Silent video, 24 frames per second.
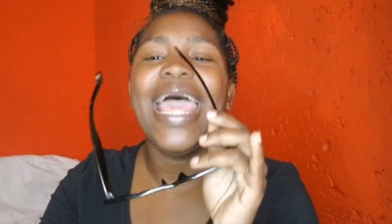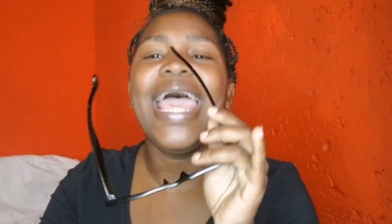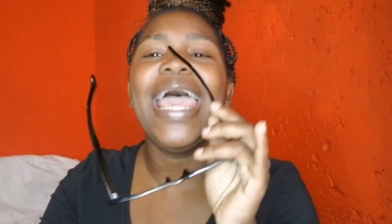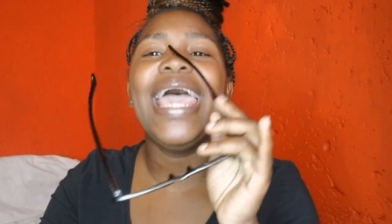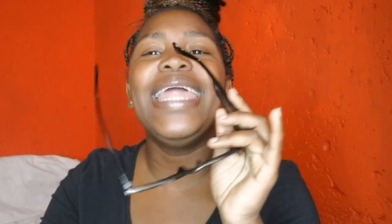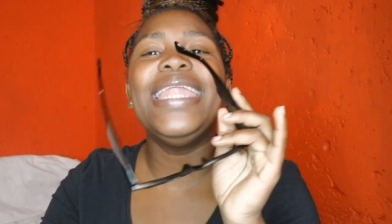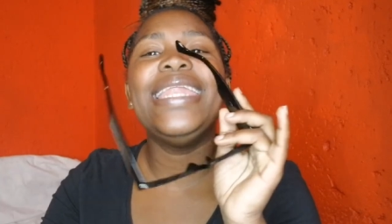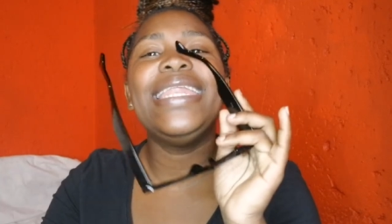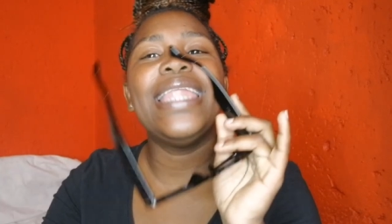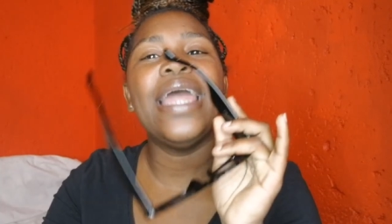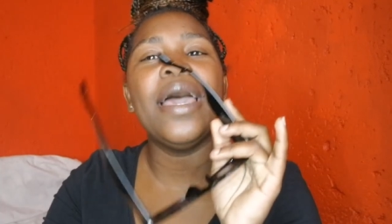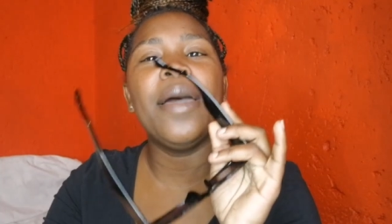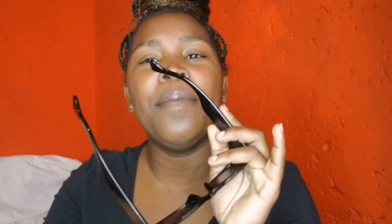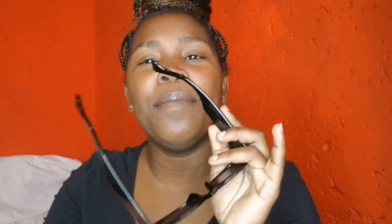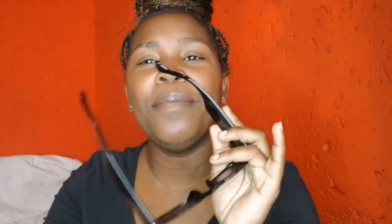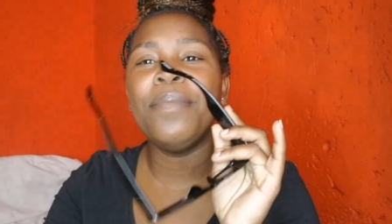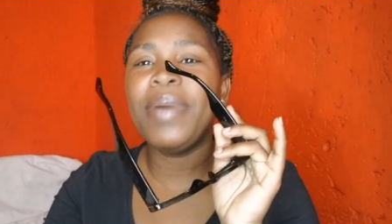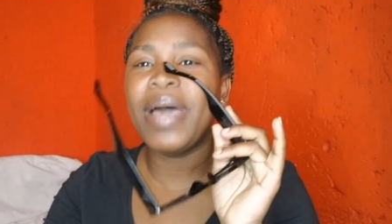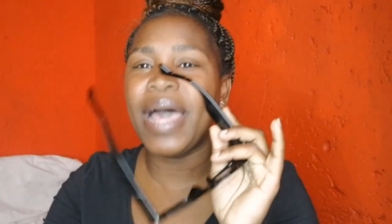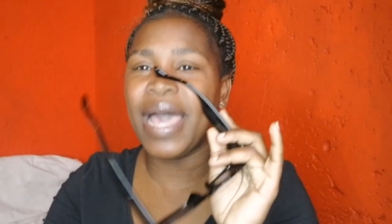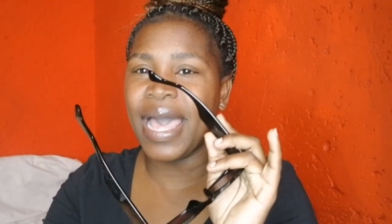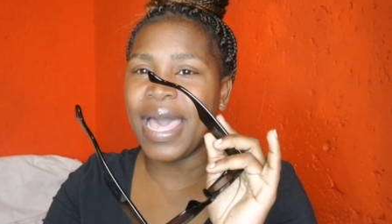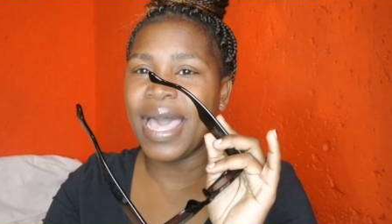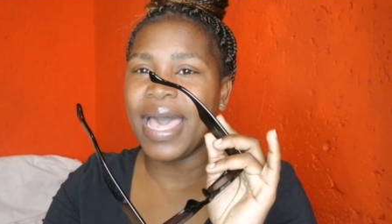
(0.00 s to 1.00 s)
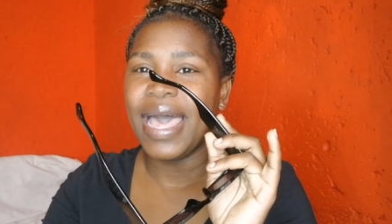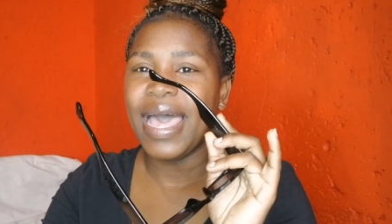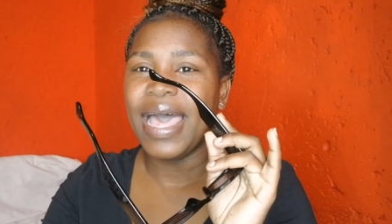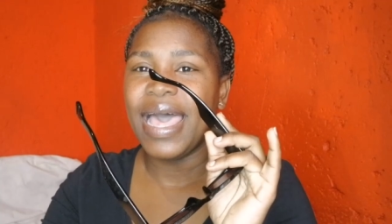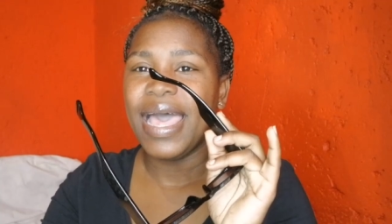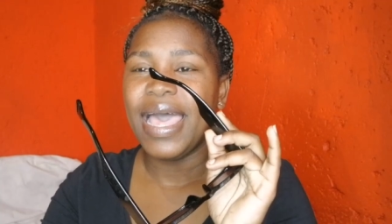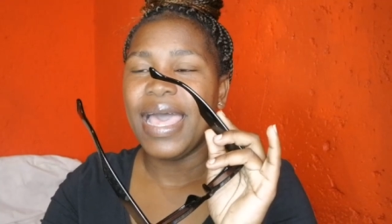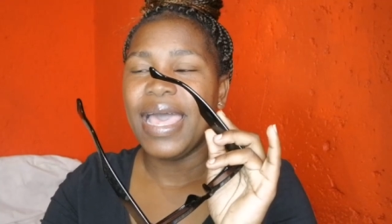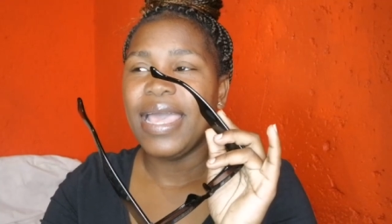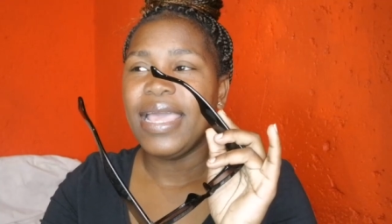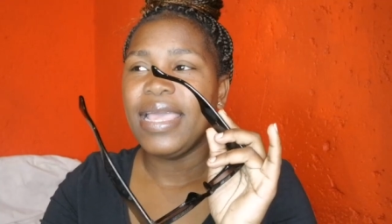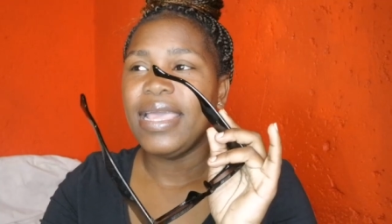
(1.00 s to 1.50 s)
And number,
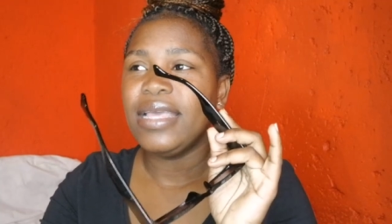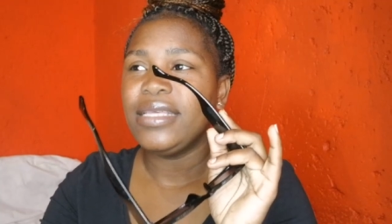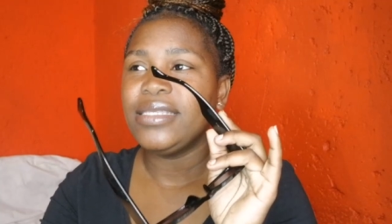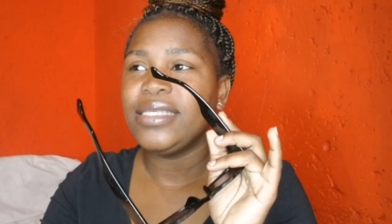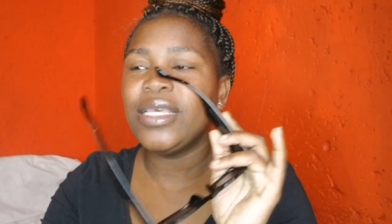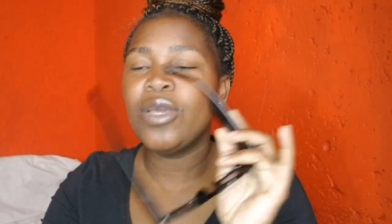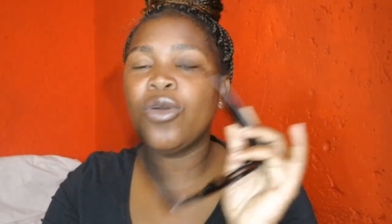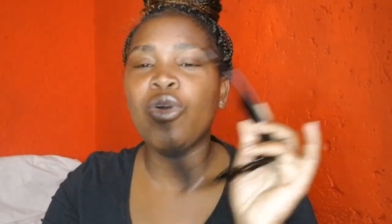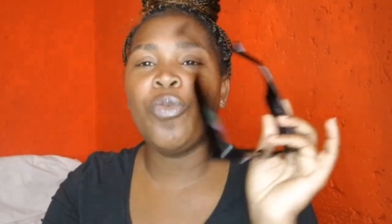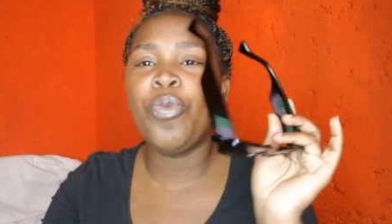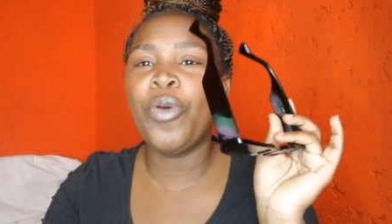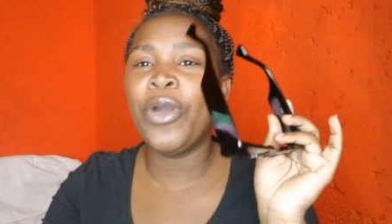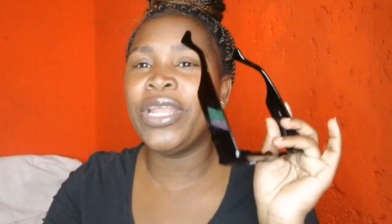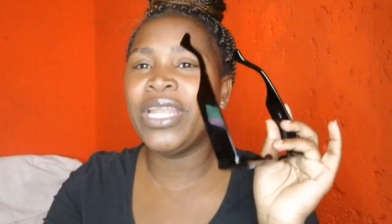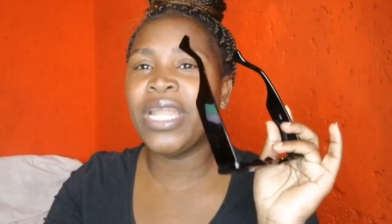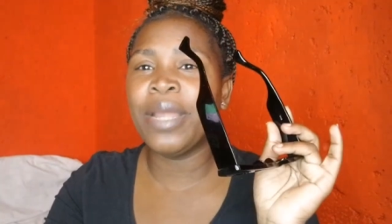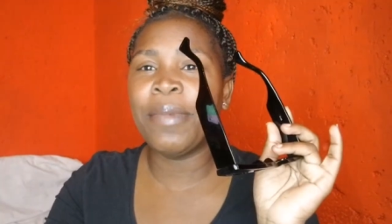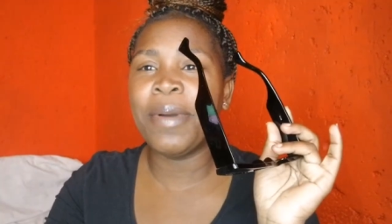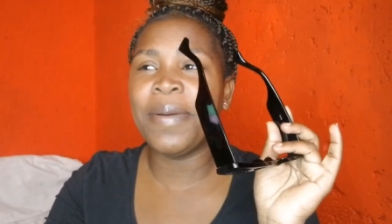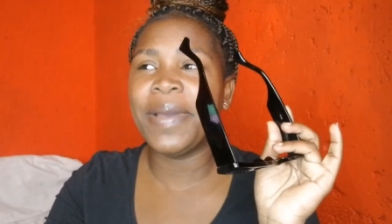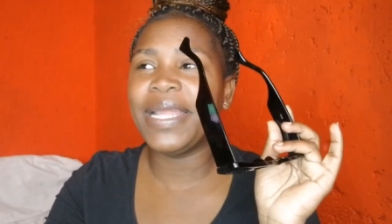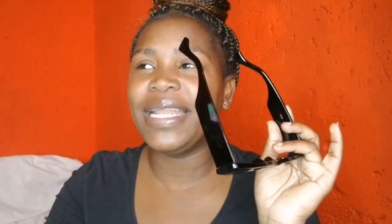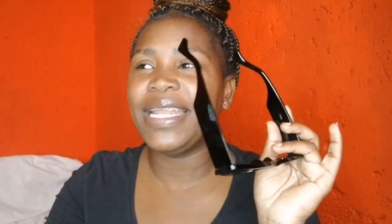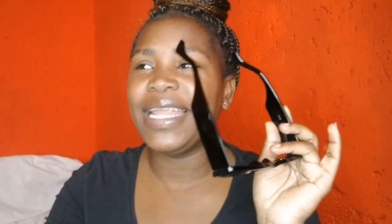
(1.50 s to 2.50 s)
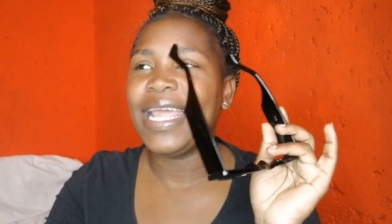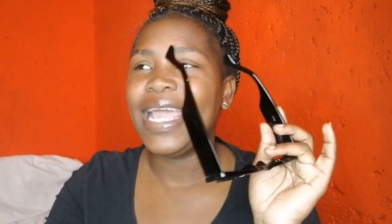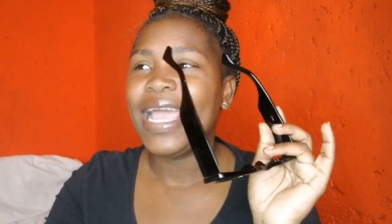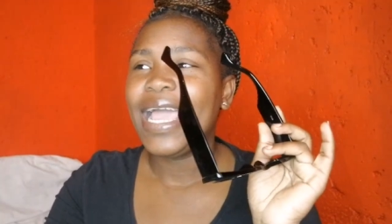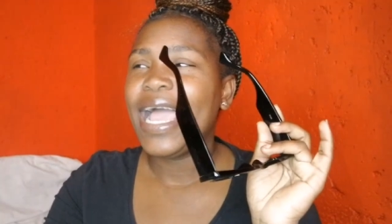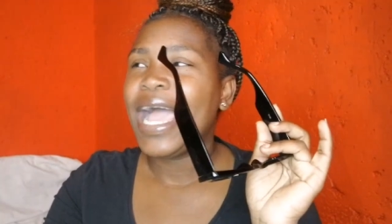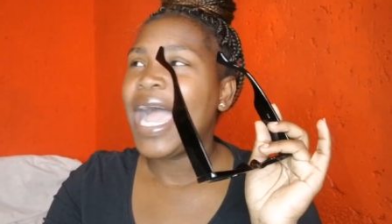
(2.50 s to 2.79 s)
single point number one.